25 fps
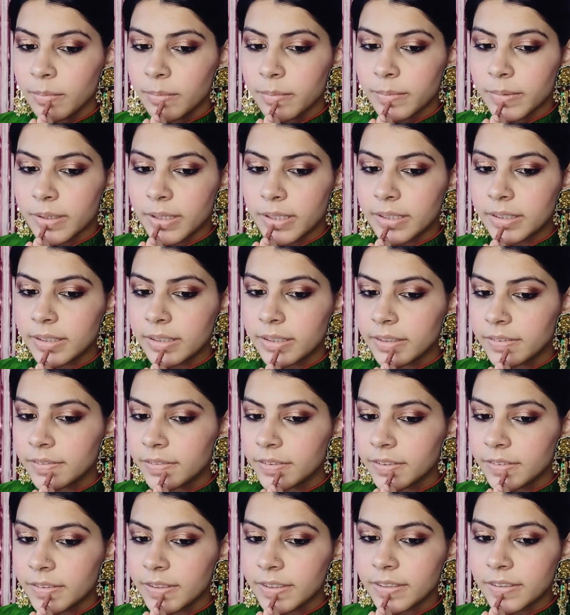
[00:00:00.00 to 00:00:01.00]
But
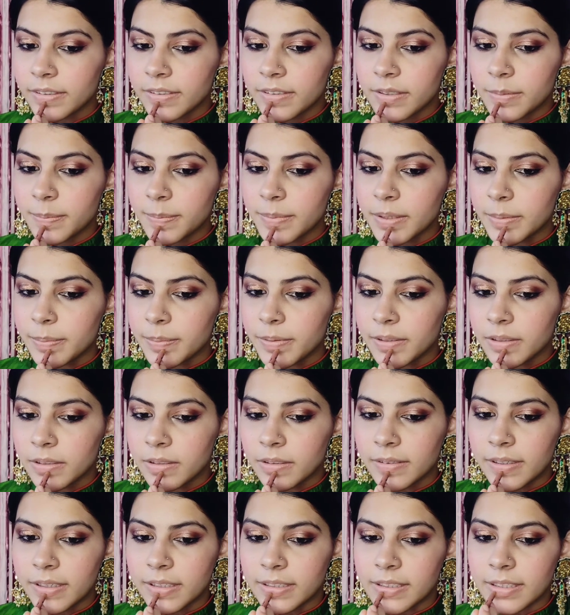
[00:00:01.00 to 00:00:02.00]
if you're one of those people
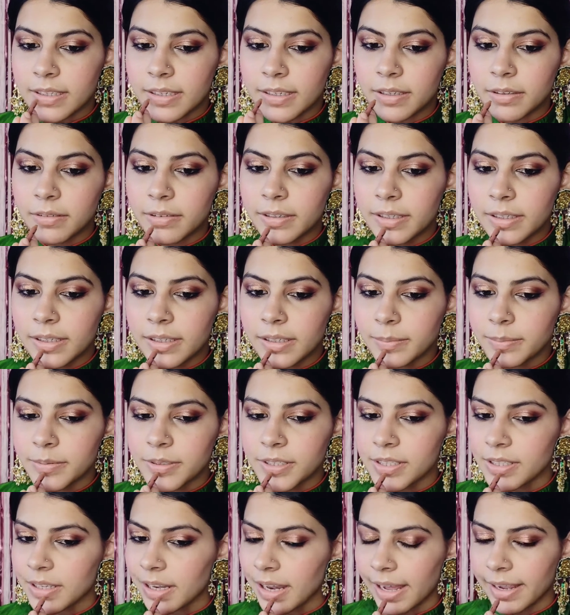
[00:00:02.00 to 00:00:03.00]
who wears a liquid lip,
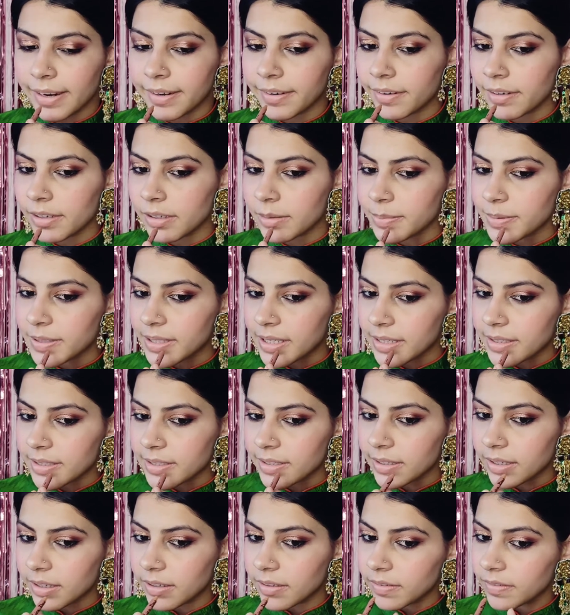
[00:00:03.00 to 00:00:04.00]
just line your lips,
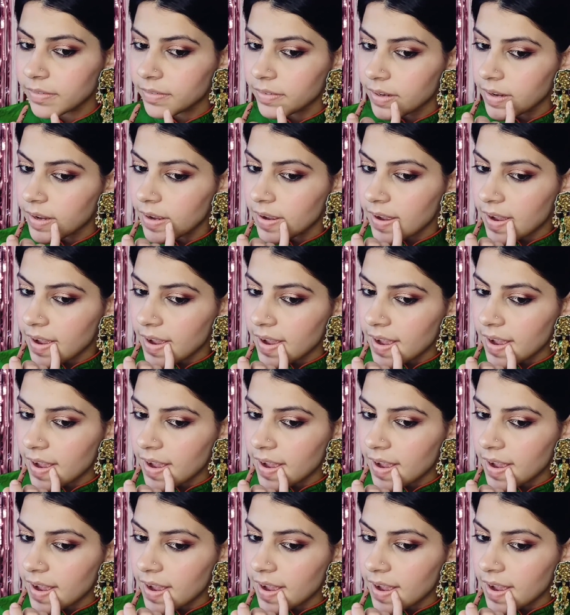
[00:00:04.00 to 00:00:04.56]
that's enough.